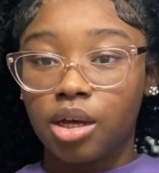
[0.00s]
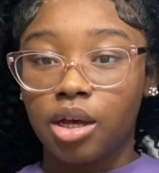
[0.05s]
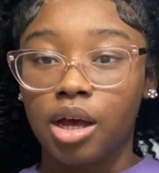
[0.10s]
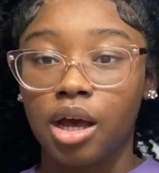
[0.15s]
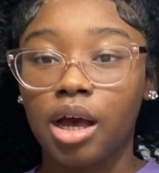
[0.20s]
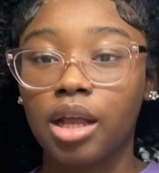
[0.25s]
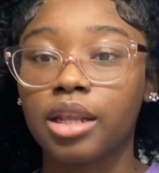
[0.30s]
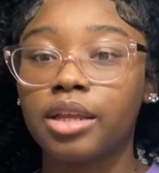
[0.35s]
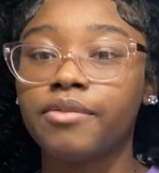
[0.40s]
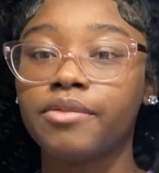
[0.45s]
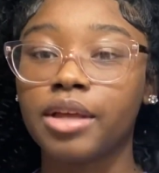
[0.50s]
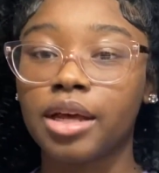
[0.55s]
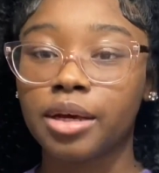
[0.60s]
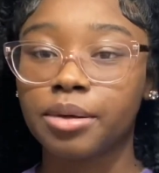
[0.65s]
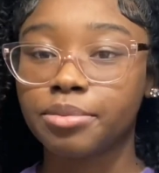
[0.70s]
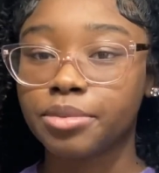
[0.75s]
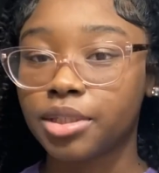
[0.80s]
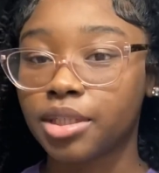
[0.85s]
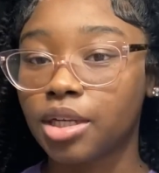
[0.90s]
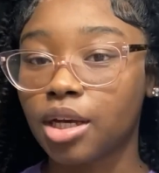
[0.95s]
I leave that
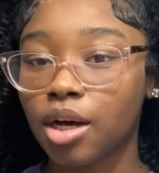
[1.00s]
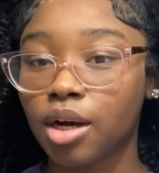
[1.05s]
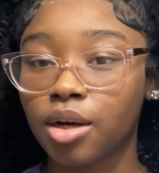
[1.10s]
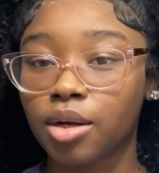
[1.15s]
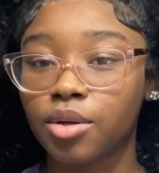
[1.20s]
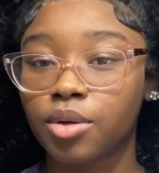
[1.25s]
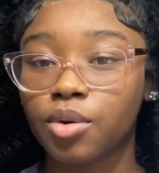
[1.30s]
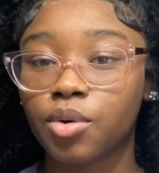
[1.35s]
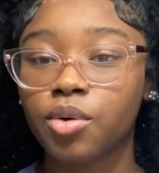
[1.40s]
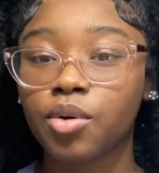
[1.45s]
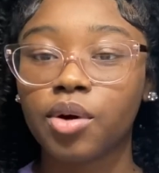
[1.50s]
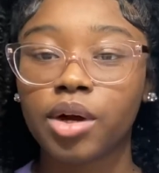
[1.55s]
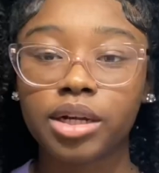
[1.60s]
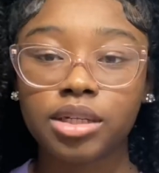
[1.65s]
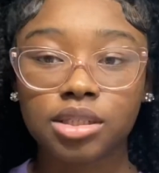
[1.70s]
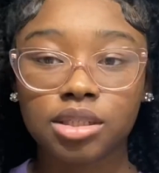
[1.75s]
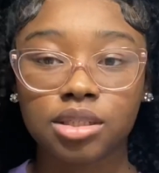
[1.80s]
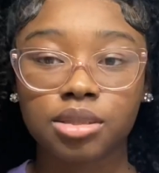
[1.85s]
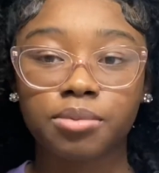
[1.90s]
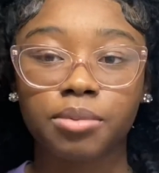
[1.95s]
up to y'all, or I
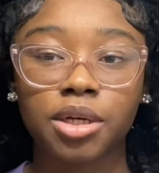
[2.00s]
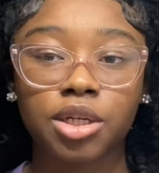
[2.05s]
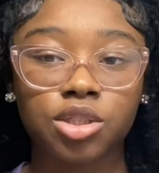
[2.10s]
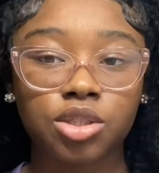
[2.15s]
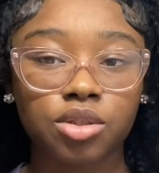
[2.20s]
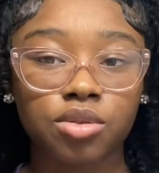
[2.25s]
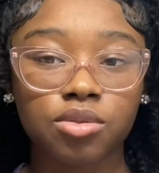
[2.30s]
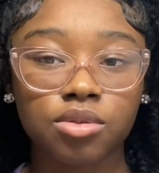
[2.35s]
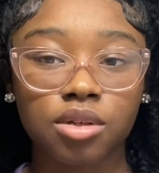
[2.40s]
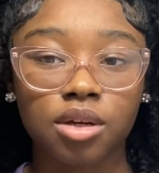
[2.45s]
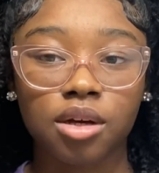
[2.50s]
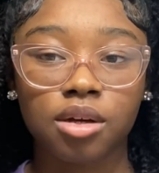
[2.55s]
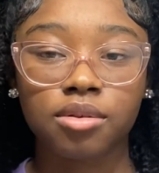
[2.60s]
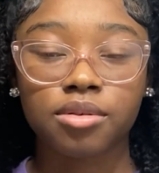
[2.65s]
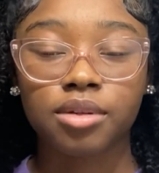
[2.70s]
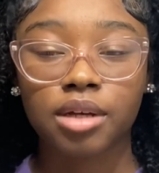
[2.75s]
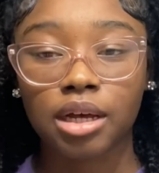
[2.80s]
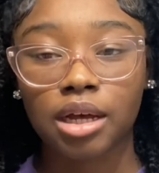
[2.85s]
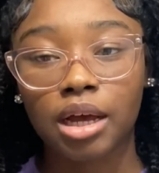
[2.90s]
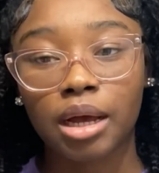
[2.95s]
just might show y'all.
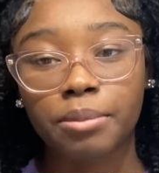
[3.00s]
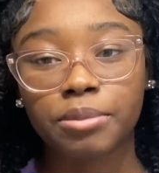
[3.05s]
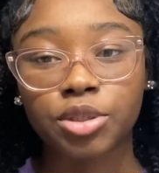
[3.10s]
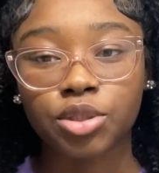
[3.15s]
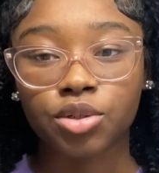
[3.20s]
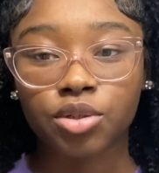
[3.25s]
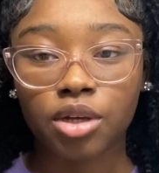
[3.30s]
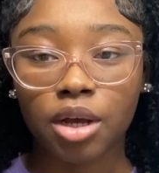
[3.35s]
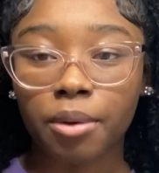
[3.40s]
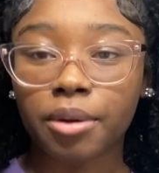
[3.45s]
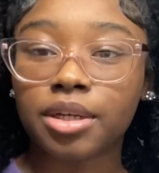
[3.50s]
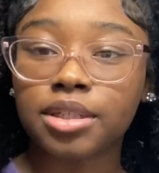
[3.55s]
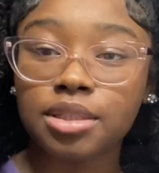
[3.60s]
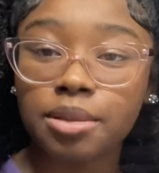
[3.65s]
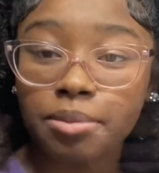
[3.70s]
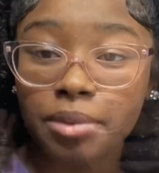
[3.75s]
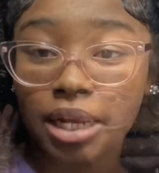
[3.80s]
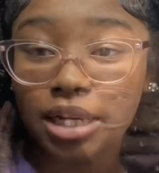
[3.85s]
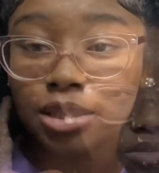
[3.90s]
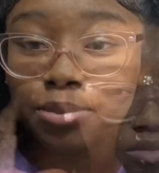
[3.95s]
I'm gonna show y'all because
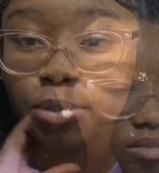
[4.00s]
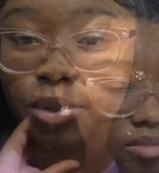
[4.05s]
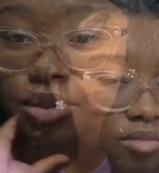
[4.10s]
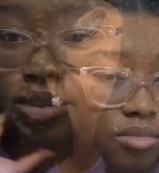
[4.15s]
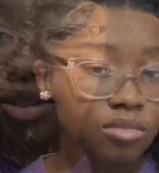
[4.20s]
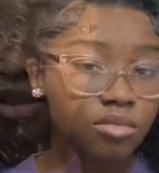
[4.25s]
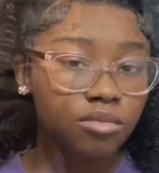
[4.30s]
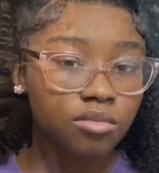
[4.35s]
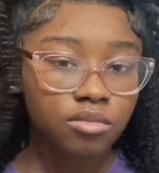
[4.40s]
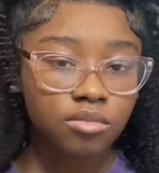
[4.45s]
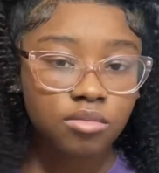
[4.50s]
I'm a nice person.